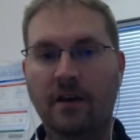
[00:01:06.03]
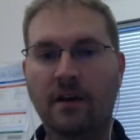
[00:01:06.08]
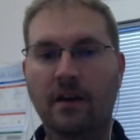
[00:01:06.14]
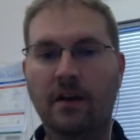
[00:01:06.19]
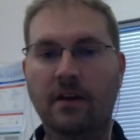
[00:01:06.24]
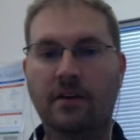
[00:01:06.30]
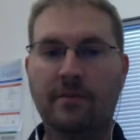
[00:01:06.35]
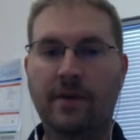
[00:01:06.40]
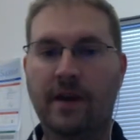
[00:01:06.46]

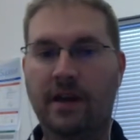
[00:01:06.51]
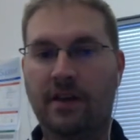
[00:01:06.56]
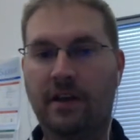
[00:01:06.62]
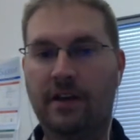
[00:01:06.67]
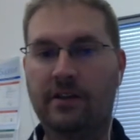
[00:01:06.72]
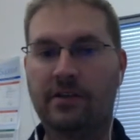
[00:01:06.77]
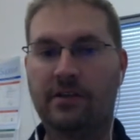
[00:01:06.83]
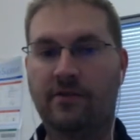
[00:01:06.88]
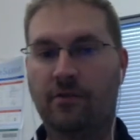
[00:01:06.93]
it, to make
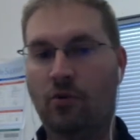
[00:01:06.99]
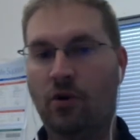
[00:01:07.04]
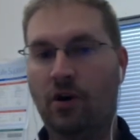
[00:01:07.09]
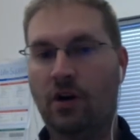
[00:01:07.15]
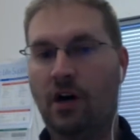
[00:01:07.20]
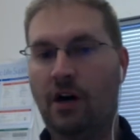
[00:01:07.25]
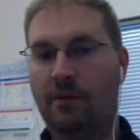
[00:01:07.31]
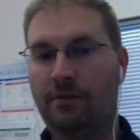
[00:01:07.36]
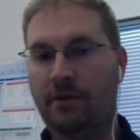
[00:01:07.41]
things even more
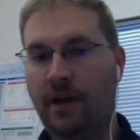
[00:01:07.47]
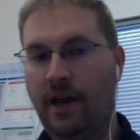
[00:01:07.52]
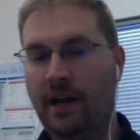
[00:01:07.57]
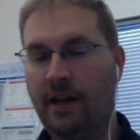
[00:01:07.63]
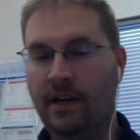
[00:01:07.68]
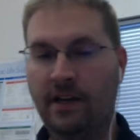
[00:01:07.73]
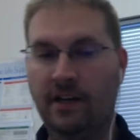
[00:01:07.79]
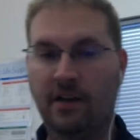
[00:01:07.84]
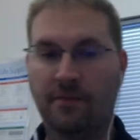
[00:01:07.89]

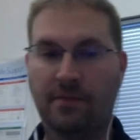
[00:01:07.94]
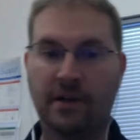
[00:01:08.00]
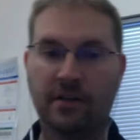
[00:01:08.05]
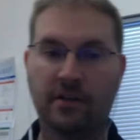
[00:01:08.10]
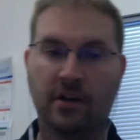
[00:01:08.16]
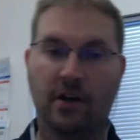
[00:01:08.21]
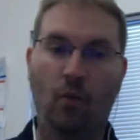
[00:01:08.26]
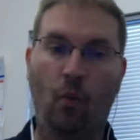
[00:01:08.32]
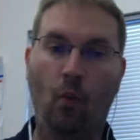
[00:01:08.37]
complicated it
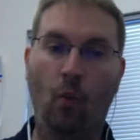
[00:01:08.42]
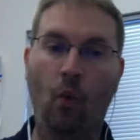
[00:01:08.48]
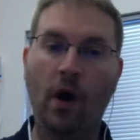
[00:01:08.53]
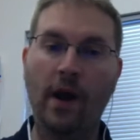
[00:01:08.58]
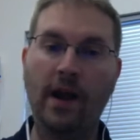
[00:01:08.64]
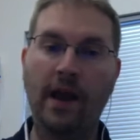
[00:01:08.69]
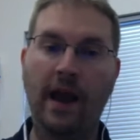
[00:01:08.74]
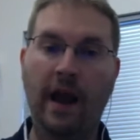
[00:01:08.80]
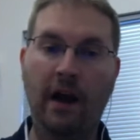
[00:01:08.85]
depends on
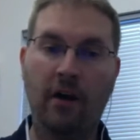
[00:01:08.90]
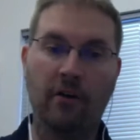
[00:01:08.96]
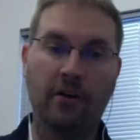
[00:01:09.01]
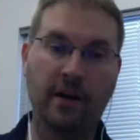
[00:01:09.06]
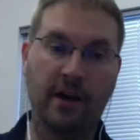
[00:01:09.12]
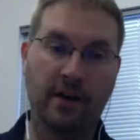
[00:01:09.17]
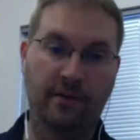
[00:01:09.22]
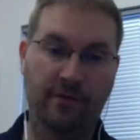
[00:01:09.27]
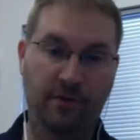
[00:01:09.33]
what
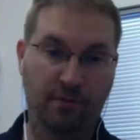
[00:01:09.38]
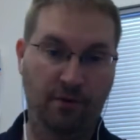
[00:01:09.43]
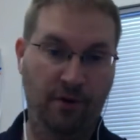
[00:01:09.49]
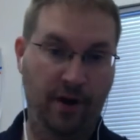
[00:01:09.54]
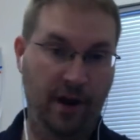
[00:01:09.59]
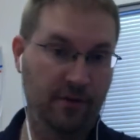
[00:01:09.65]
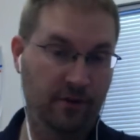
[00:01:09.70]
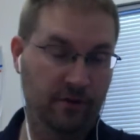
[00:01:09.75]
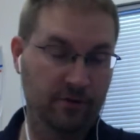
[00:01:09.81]
area of the
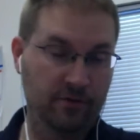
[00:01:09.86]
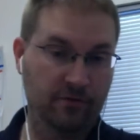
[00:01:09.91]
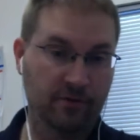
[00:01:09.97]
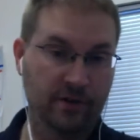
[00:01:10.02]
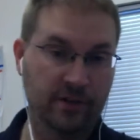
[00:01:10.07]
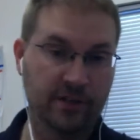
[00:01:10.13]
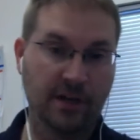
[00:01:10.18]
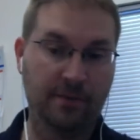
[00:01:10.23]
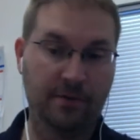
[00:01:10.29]
brain those
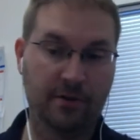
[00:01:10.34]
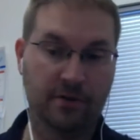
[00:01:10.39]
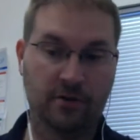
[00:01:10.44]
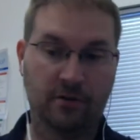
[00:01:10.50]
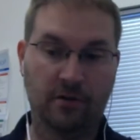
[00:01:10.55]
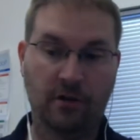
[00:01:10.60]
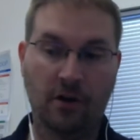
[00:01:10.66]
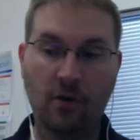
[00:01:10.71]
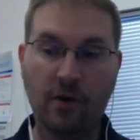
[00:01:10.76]
receptors
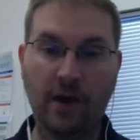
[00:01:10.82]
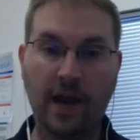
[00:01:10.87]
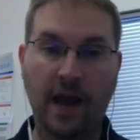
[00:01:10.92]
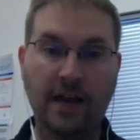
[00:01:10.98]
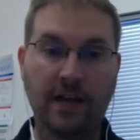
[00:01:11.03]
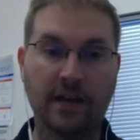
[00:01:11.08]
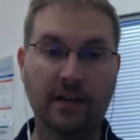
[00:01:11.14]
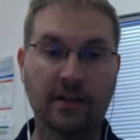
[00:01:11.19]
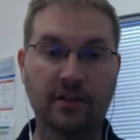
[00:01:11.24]
are
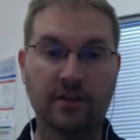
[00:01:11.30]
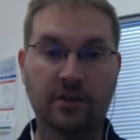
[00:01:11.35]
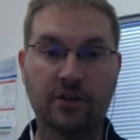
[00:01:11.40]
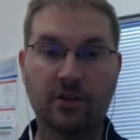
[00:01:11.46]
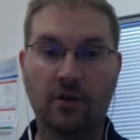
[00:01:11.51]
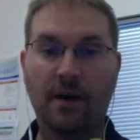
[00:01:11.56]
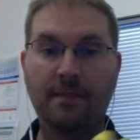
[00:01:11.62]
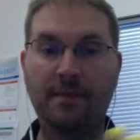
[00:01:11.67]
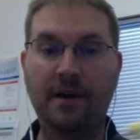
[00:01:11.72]
located and
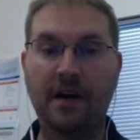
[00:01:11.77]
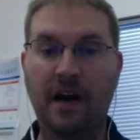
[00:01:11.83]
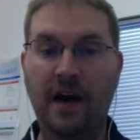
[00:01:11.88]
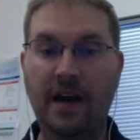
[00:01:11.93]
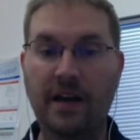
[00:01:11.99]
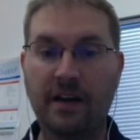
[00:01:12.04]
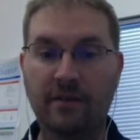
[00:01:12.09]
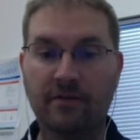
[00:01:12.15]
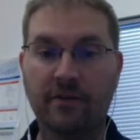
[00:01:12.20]
so i'm
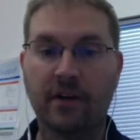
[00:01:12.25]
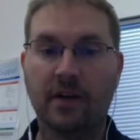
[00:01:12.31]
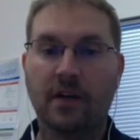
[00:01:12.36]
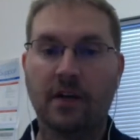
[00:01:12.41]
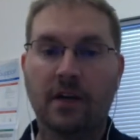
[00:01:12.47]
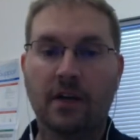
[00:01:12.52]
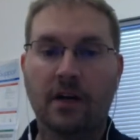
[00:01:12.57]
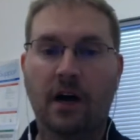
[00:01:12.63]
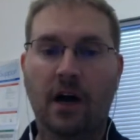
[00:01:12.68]
kind of
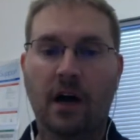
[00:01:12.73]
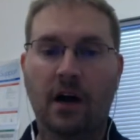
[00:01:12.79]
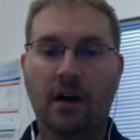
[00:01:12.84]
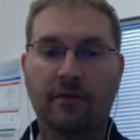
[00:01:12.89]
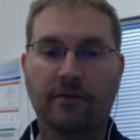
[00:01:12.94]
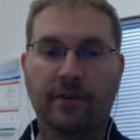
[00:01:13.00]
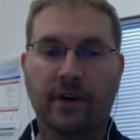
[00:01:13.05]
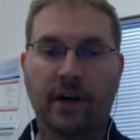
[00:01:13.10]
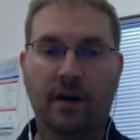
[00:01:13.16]

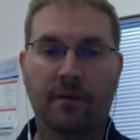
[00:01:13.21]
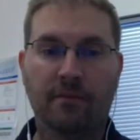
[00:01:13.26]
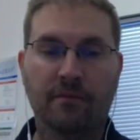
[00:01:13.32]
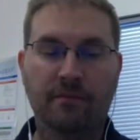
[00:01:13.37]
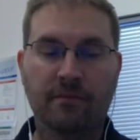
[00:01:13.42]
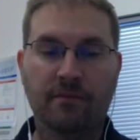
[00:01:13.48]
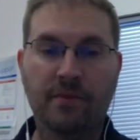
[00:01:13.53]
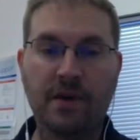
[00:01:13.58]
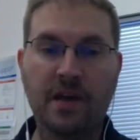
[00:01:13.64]
of
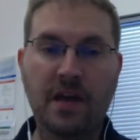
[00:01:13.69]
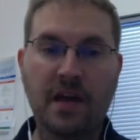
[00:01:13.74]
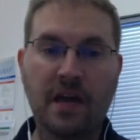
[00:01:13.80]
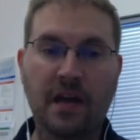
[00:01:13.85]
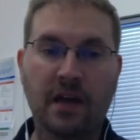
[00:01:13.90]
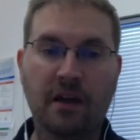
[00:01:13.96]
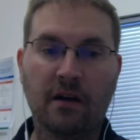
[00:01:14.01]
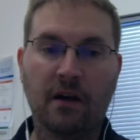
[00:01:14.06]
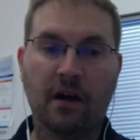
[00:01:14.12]
um,
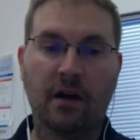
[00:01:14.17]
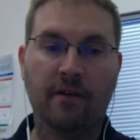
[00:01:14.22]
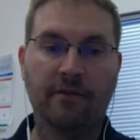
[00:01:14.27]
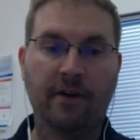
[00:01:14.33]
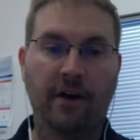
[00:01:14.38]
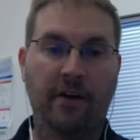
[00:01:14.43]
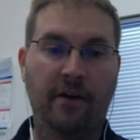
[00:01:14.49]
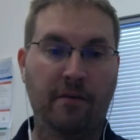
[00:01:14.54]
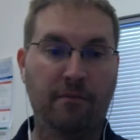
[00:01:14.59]
being uh,
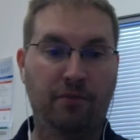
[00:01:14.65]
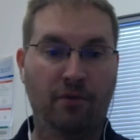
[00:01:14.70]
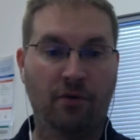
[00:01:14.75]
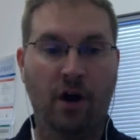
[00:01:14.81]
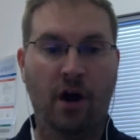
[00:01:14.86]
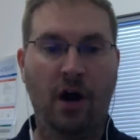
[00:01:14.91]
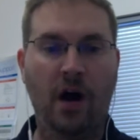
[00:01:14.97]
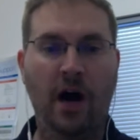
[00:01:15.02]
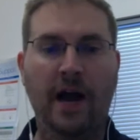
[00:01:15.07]
very
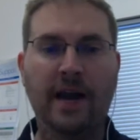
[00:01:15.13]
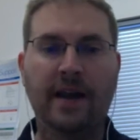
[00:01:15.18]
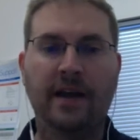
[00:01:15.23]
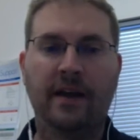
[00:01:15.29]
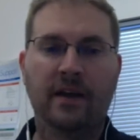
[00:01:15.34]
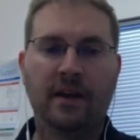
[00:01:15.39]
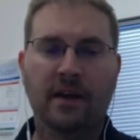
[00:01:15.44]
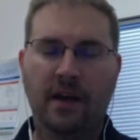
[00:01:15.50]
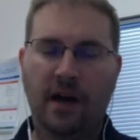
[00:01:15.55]
broad
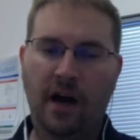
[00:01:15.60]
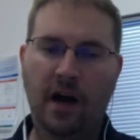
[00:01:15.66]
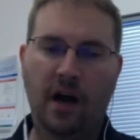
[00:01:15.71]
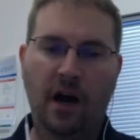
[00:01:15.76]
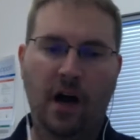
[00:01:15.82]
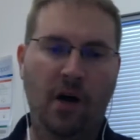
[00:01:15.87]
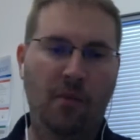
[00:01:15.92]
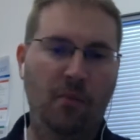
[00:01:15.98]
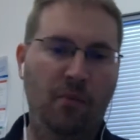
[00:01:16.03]

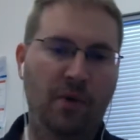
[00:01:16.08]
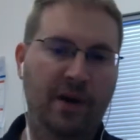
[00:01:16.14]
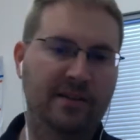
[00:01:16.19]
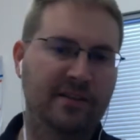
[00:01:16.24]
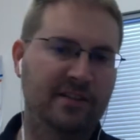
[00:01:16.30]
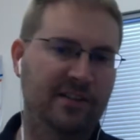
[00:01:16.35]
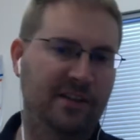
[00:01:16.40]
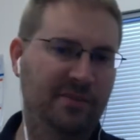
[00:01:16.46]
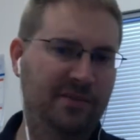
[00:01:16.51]
uh,
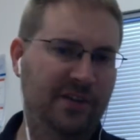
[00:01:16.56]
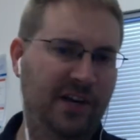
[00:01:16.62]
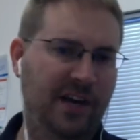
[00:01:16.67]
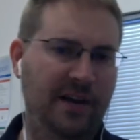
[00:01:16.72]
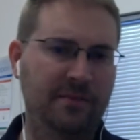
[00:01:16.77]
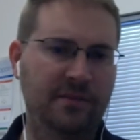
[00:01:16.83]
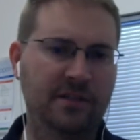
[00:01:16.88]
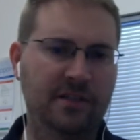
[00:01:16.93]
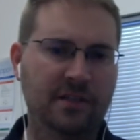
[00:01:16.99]
but
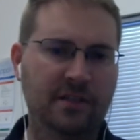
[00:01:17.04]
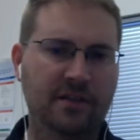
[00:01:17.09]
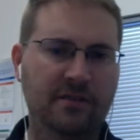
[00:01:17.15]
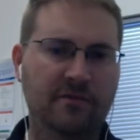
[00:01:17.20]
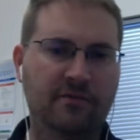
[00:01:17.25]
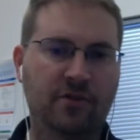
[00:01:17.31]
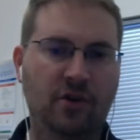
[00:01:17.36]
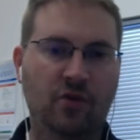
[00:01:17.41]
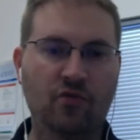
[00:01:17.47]
sometimes
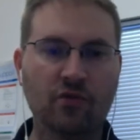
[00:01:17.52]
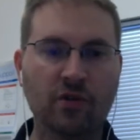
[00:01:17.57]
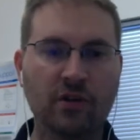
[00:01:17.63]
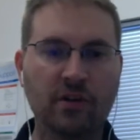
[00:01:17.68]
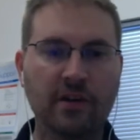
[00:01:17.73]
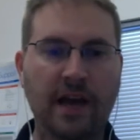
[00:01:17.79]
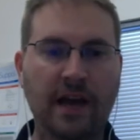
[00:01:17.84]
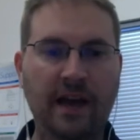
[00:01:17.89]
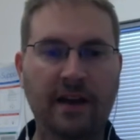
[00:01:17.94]
to
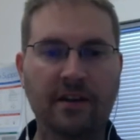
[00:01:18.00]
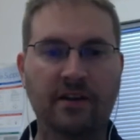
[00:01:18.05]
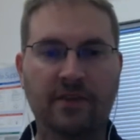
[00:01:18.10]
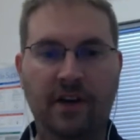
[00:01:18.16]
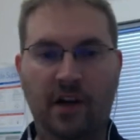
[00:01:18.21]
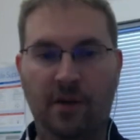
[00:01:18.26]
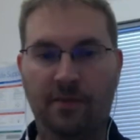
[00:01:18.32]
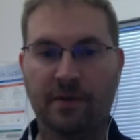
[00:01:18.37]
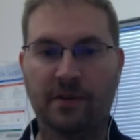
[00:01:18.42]
really
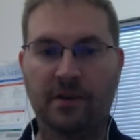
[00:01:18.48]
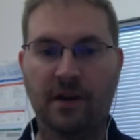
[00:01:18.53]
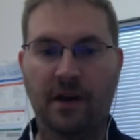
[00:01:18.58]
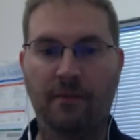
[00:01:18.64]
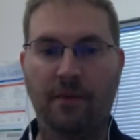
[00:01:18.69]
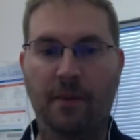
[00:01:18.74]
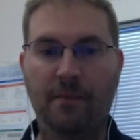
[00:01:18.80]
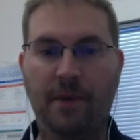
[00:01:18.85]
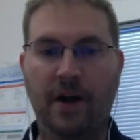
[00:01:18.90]
develop a,
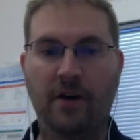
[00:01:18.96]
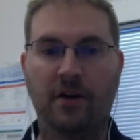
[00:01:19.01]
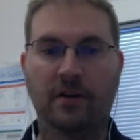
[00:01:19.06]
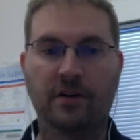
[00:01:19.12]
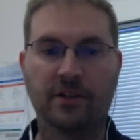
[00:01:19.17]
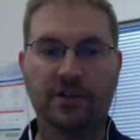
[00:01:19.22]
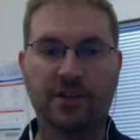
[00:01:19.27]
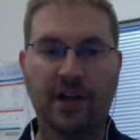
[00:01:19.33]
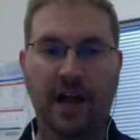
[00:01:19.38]
a, better
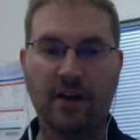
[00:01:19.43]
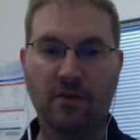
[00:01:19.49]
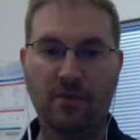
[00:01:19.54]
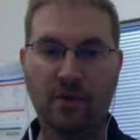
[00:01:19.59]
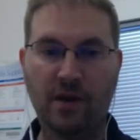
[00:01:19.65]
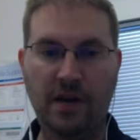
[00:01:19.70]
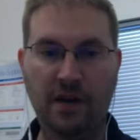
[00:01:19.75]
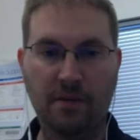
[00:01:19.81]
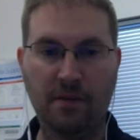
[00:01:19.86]
understanding,
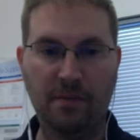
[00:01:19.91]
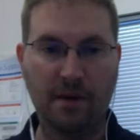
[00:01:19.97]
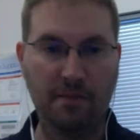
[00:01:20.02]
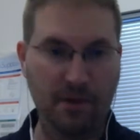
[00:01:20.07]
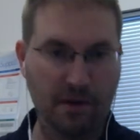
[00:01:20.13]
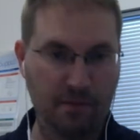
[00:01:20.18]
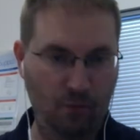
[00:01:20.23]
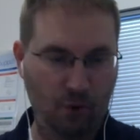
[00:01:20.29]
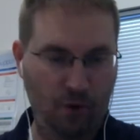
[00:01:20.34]
we need to be a
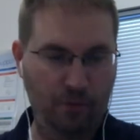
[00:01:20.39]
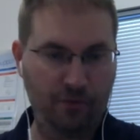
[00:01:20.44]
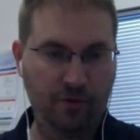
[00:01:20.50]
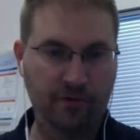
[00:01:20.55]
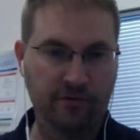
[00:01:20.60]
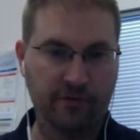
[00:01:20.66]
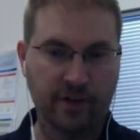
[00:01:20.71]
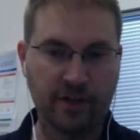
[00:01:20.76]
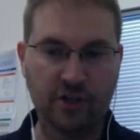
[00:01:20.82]
bit more
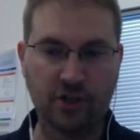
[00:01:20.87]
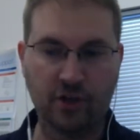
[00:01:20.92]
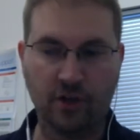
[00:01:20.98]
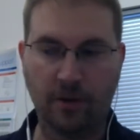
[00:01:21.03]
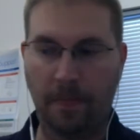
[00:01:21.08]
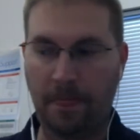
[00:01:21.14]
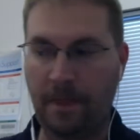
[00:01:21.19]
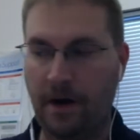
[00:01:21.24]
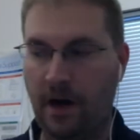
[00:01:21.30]

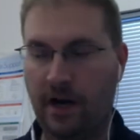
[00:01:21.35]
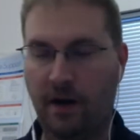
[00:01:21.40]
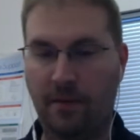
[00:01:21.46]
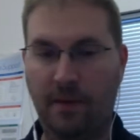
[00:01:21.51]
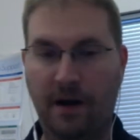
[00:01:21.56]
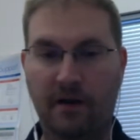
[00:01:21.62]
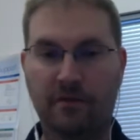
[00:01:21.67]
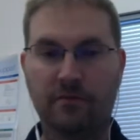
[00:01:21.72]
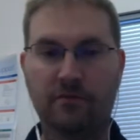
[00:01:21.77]
provincial and talk
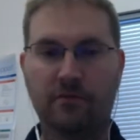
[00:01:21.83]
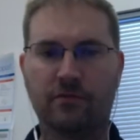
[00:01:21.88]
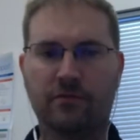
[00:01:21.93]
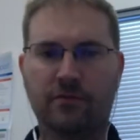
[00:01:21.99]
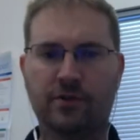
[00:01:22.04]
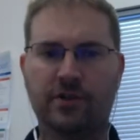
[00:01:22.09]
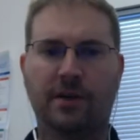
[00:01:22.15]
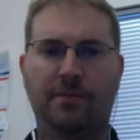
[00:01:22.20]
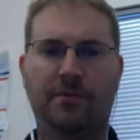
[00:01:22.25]
about
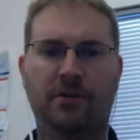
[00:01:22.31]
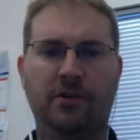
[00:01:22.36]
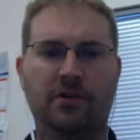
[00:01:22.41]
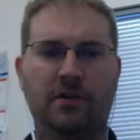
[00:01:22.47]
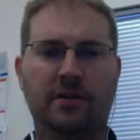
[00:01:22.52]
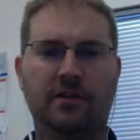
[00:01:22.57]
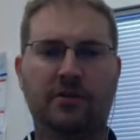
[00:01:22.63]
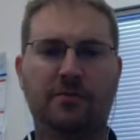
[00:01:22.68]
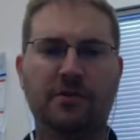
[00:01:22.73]
receptor,
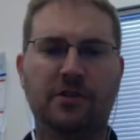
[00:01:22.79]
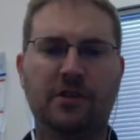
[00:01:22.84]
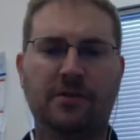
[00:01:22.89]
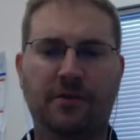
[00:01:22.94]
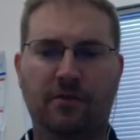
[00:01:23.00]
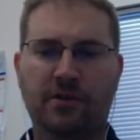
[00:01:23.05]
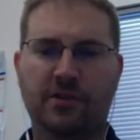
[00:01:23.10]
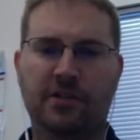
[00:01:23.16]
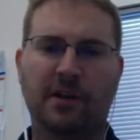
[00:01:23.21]
uh,
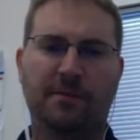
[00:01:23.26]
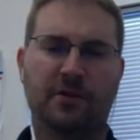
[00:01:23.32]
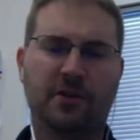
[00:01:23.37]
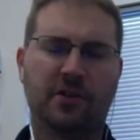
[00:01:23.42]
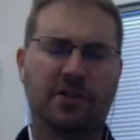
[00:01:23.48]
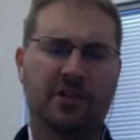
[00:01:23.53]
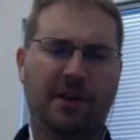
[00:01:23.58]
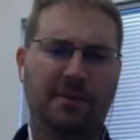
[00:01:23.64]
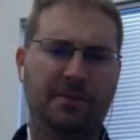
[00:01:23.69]
specific receptor
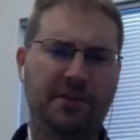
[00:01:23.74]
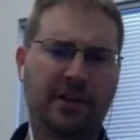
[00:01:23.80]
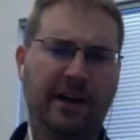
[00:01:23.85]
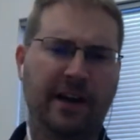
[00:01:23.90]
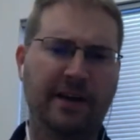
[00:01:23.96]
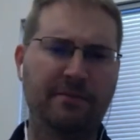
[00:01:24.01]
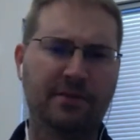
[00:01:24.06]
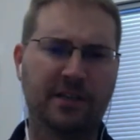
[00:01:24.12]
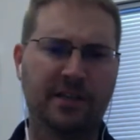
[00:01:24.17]

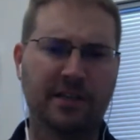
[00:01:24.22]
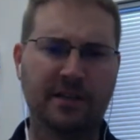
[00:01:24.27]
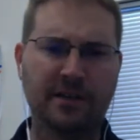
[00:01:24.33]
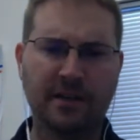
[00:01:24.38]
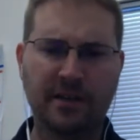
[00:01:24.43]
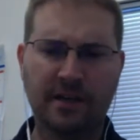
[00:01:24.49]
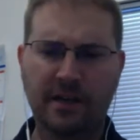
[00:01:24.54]
subtypes and